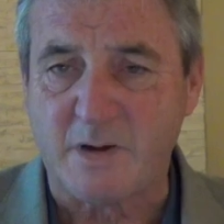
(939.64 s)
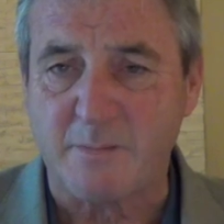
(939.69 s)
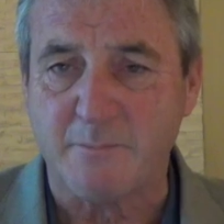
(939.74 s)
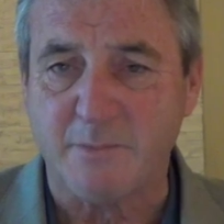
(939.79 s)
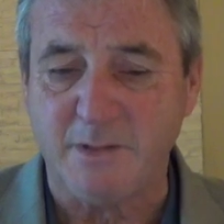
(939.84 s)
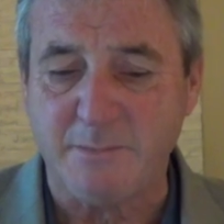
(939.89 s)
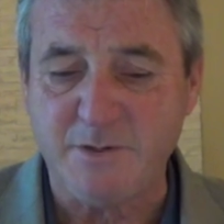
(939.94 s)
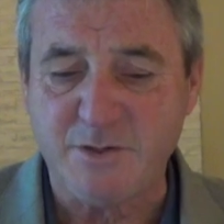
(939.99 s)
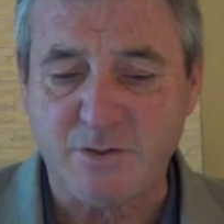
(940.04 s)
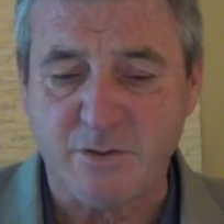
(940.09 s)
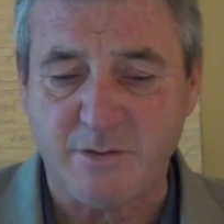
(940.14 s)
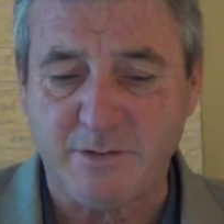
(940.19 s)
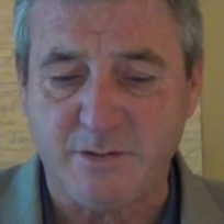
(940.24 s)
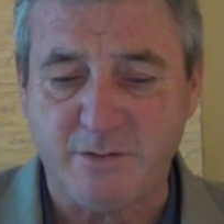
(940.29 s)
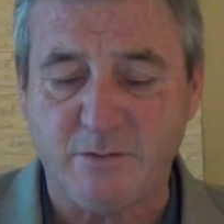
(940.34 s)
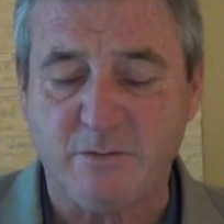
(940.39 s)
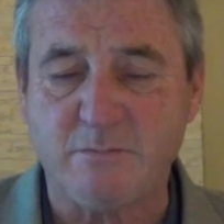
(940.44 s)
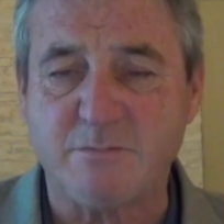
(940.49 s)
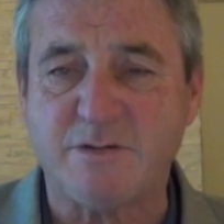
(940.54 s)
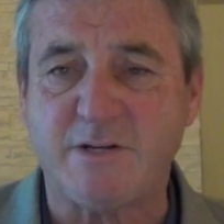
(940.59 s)
Well, let me show you the
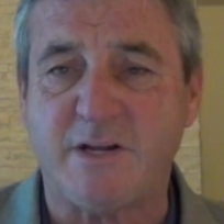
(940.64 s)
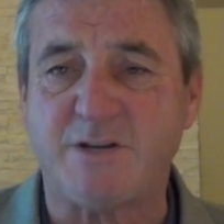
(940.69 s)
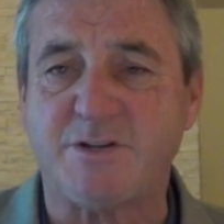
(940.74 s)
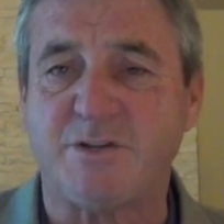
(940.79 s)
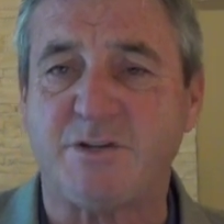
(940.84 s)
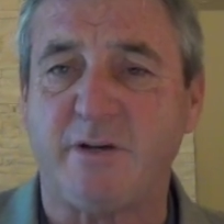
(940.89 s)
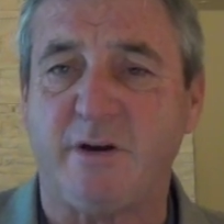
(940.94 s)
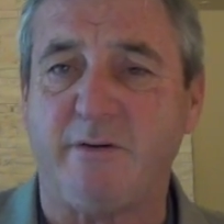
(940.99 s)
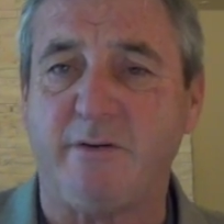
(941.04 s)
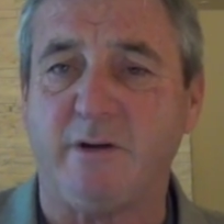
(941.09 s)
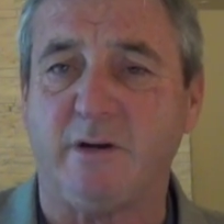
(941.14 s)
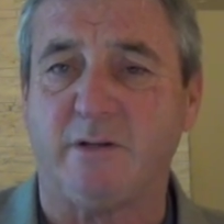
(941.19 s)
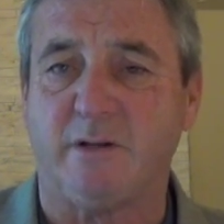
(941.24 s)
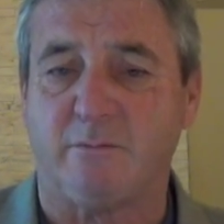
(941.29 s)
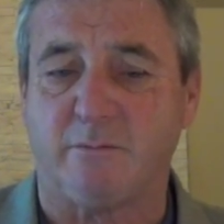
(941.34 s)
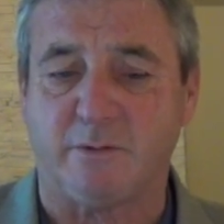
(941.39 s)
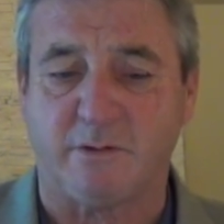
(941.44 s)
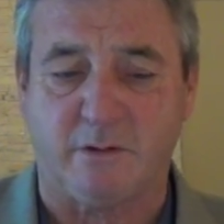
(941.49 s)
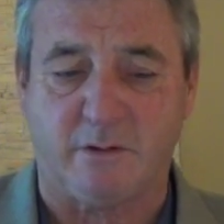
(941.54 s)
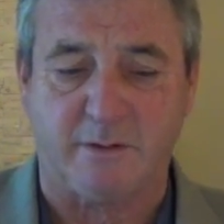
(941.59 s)
doomsday scenario
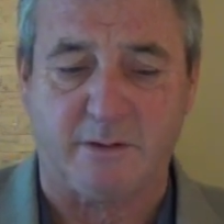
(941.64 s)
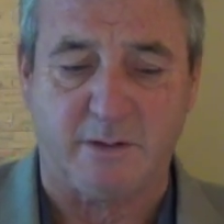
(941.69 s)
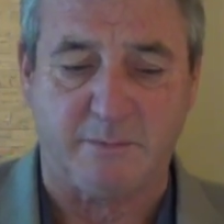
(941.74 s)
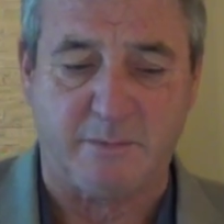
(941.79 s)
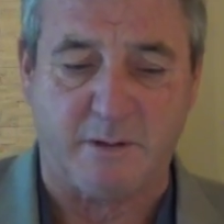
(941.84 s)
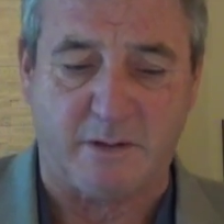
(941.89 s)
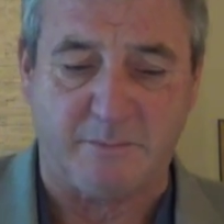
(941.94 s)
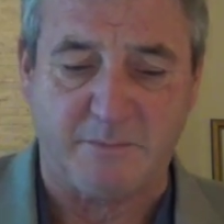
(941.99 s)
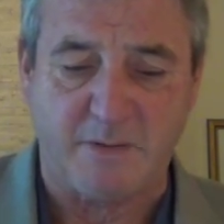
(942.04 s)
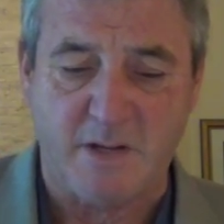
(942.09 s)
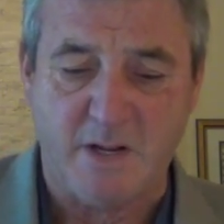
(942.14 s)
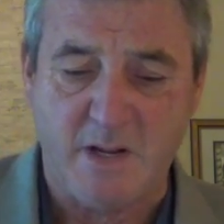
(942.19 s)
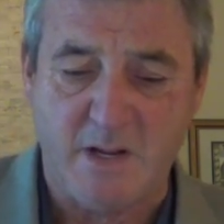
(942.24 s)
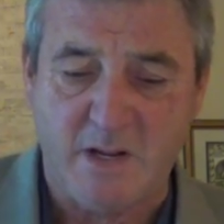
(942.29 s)
that we're talking about.